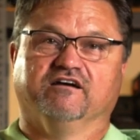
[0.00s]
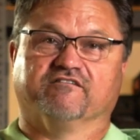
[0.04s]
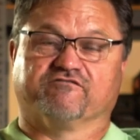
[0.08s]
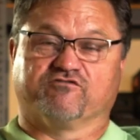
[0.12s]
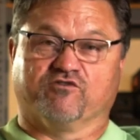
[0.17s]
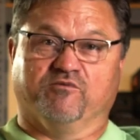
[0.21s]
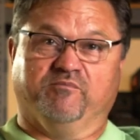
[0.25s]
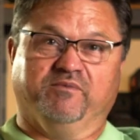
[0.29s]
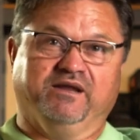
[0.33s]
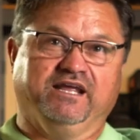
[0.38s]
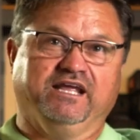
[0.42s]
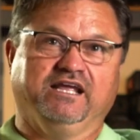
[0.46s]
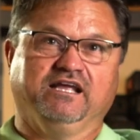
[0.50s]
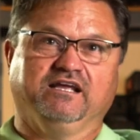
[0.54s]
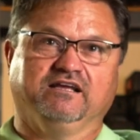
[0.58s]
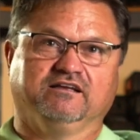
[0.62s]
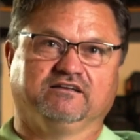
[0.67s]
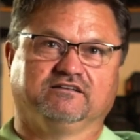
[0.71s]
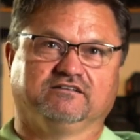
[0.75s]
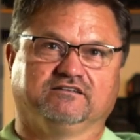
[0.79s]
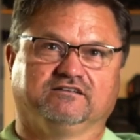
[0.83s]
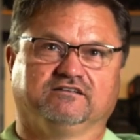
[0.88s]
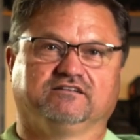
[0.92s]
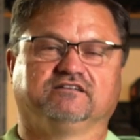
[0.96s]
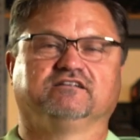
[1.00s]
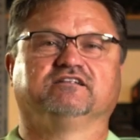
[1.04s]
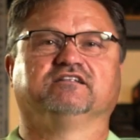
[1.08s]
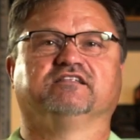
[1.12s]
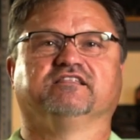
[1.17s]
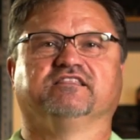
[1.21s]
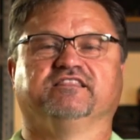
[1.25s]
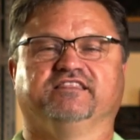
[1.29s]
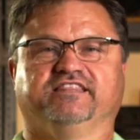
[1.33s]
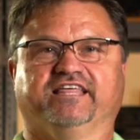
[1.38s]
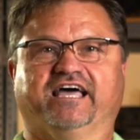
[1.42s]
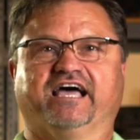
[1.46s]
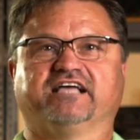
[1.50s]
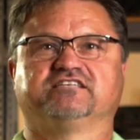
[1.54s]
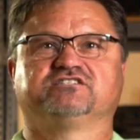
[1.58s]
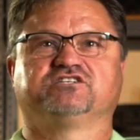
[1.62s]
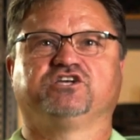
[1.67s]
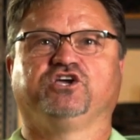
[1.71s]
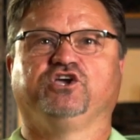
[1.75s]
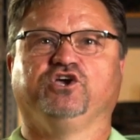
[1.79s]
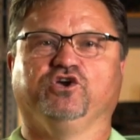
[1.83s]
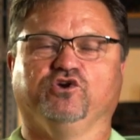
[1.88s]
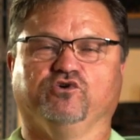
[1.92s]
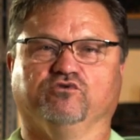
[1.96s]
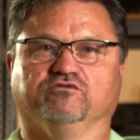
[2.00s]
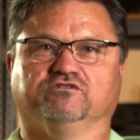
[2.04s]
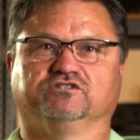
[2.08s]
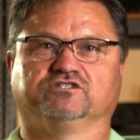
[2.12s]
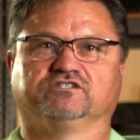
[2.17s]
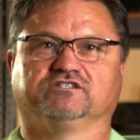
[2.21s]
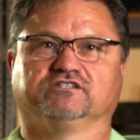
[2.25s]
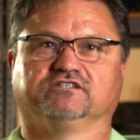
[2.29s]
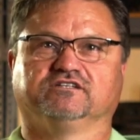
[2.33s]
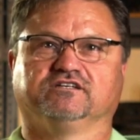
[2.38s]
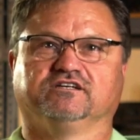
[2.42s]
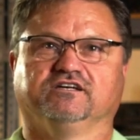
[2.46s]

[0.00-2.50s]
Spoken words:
For me, that's huge.